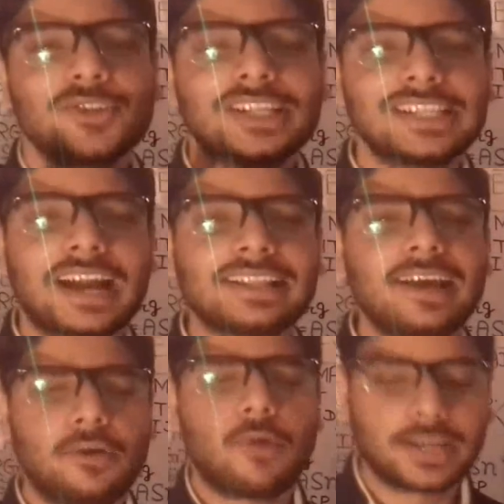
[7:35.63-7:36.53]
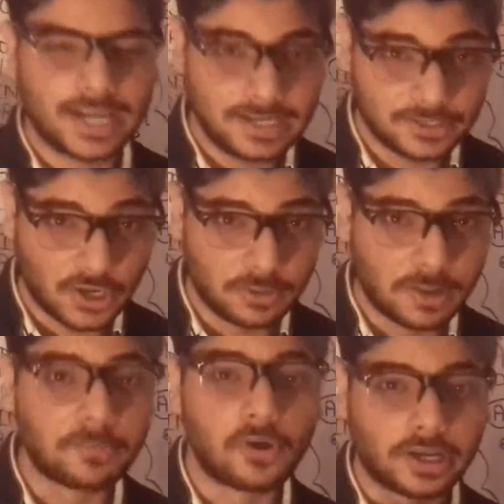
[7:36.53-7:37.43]
So these are the water
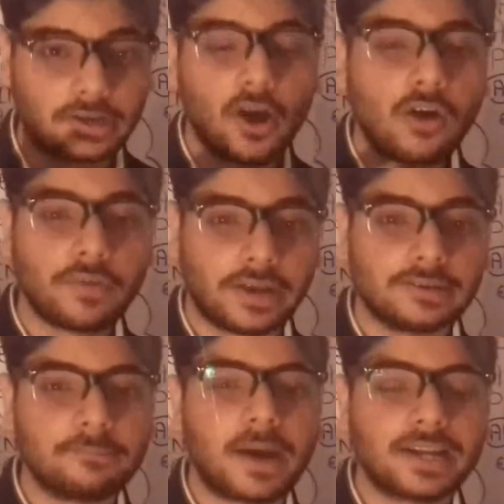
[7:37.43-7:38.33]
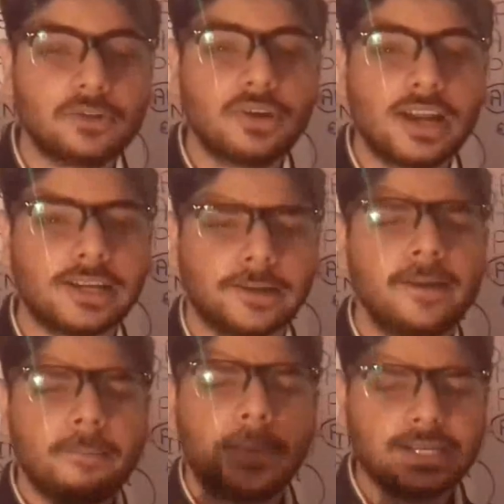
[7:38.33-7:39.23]
insoluble protein, often
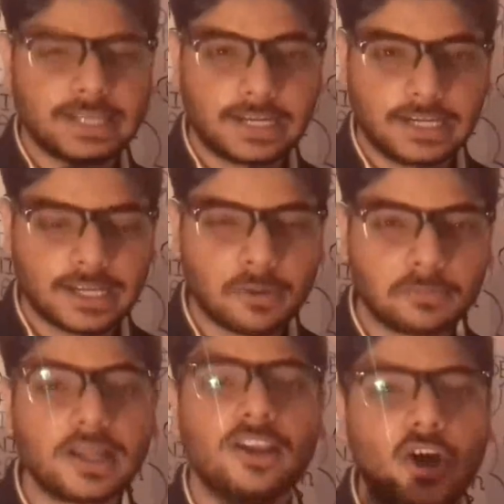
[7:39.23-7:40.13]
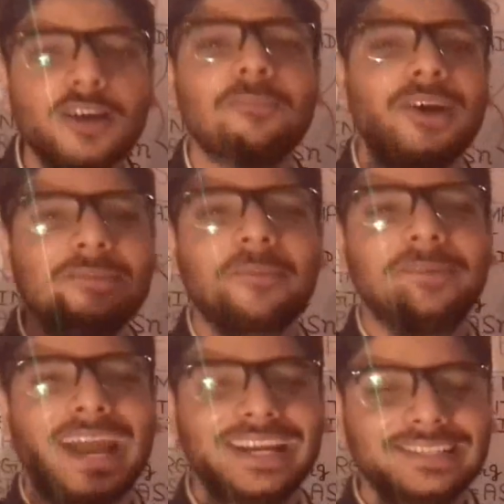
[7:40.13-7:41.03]
particularly present in terms of the long
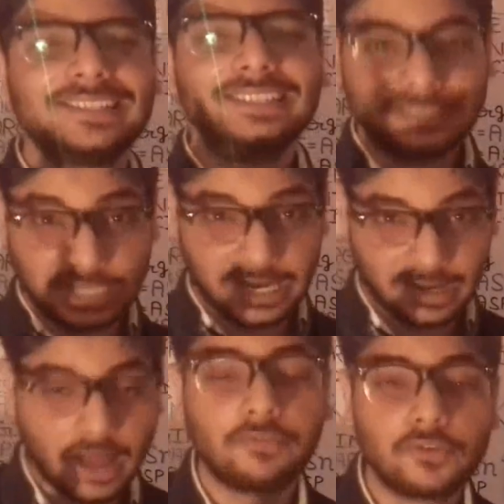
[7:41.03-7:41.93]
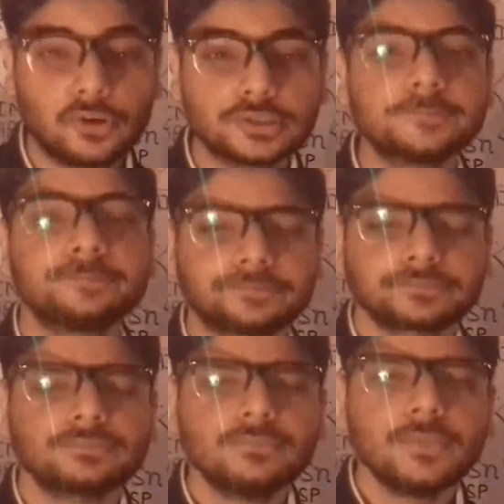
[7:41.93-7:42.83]
polypeptide chain. Of course,
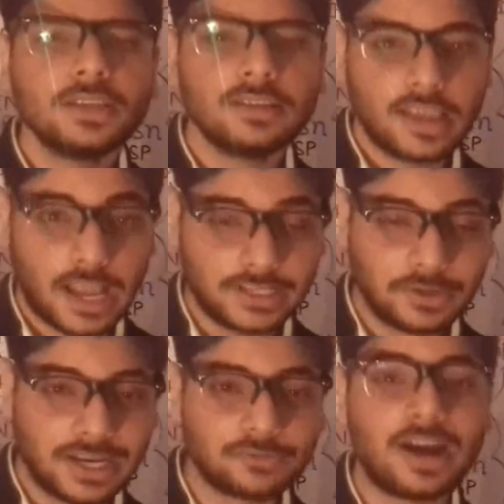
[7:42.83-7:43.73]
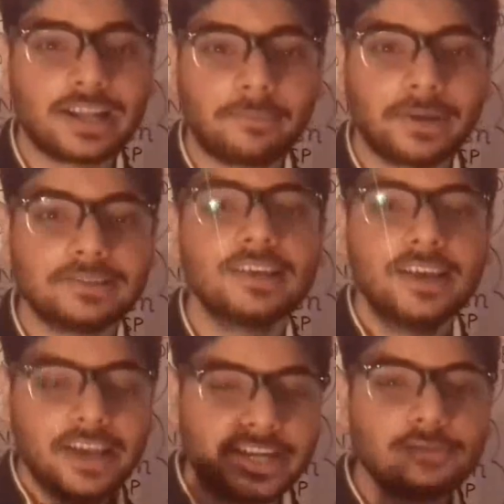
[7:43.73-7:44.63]
as well as what happens,
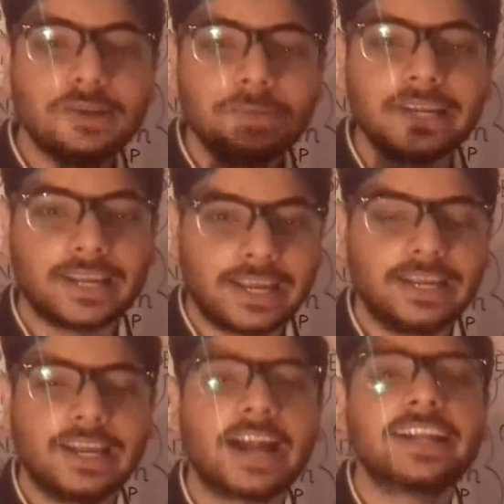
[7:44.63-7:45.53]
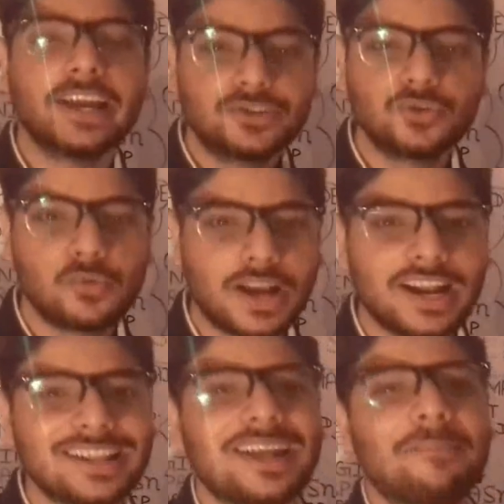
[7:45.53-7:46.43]
it will be attached to
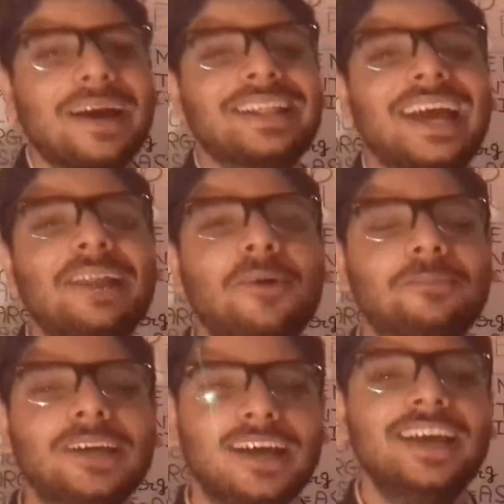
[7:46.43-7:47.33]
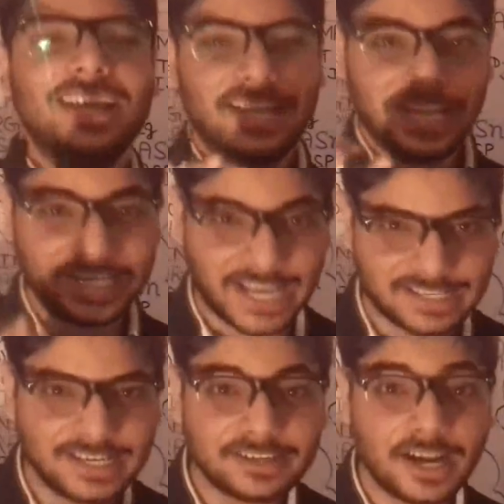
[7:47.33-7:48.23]
one another by the help of the
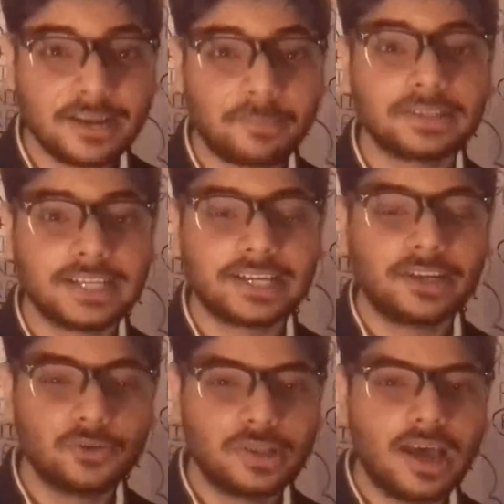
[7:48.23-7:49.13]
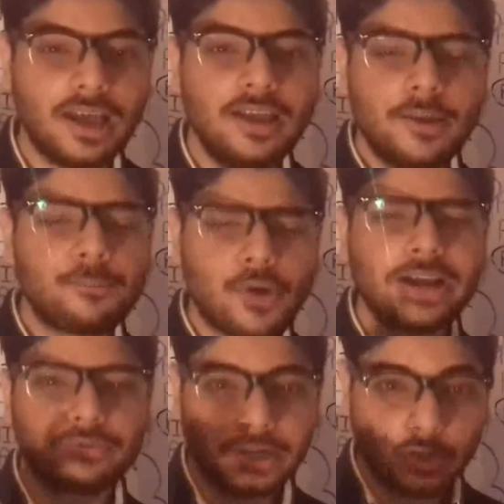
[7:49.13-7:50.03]
linkage, literally present into the
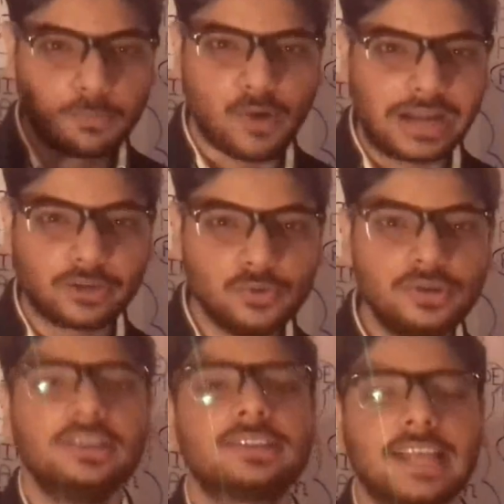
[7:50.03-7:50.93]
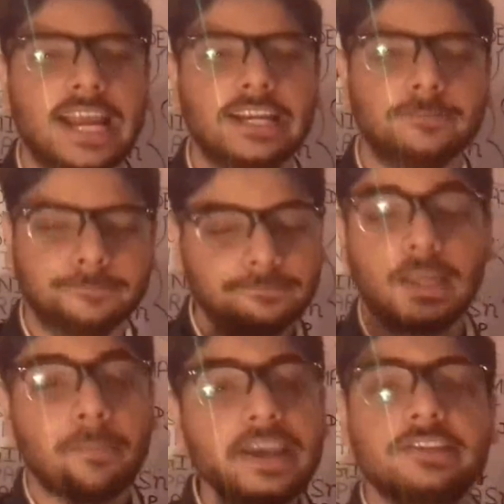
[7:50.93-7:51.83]
point 1 to point 2 side.
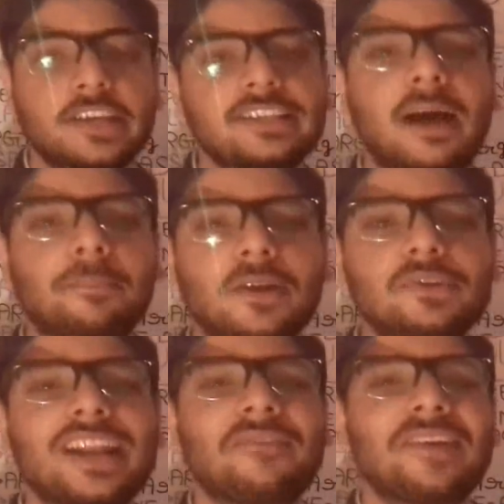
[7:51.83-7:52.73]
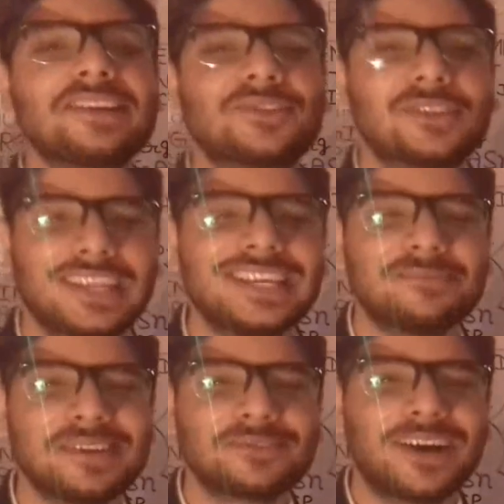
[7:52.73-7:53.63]
The best example with reference to
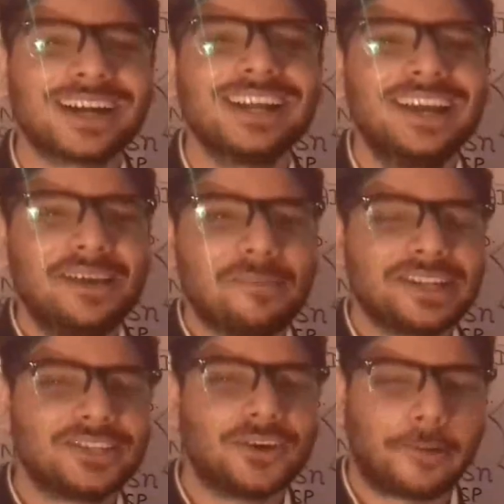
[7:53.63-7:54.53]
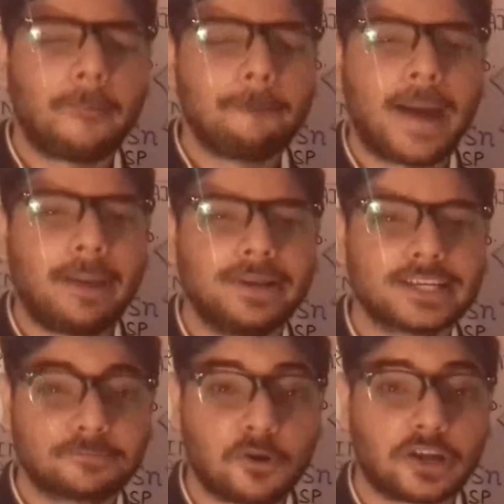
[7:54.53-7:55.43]
these means what? Means your
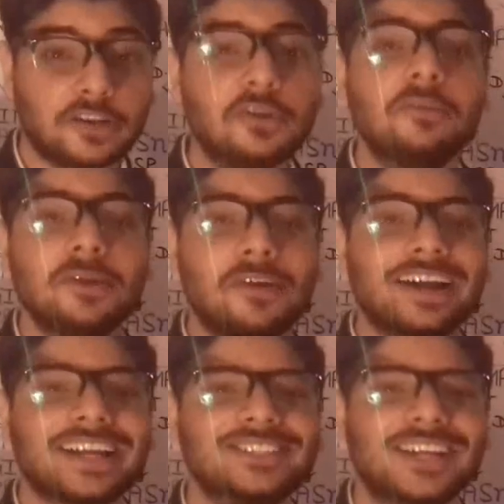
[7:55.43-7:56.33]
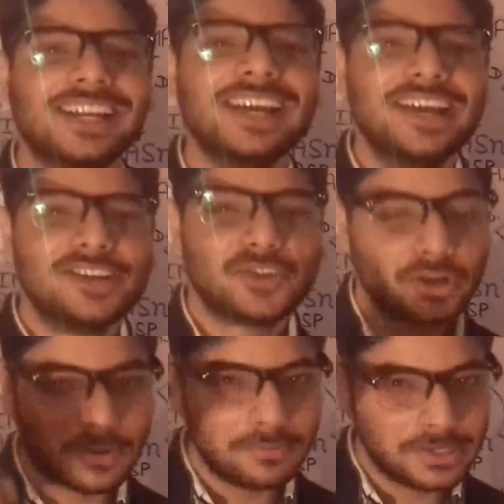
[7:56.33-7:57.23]
fibrous protein will be what actually?
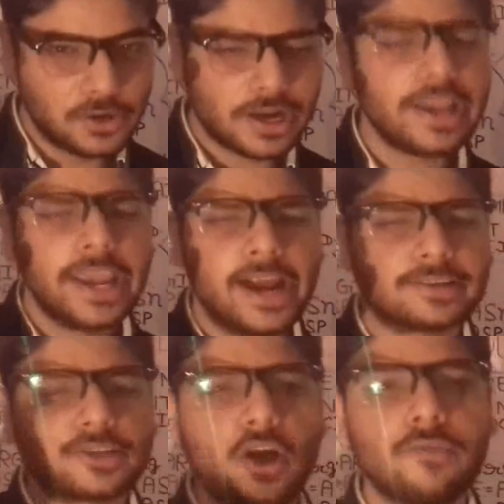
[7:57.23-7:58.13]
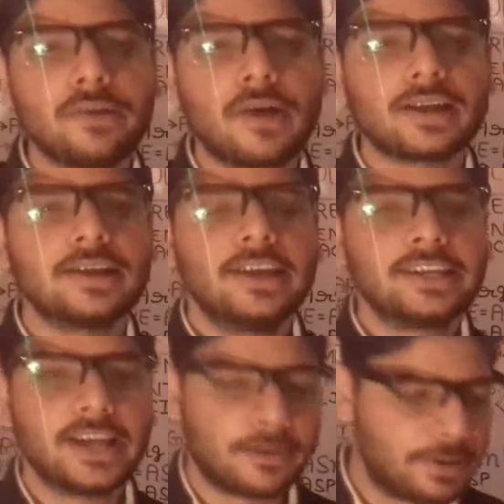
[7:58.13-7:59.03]
So it will be your hairs. Often
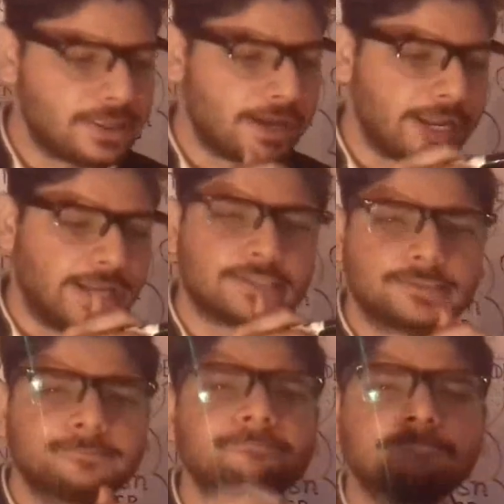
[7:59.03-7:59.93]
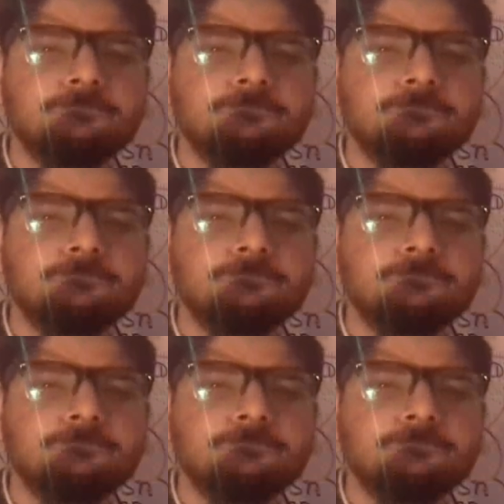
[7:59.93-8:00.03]
what? Here mean the nails.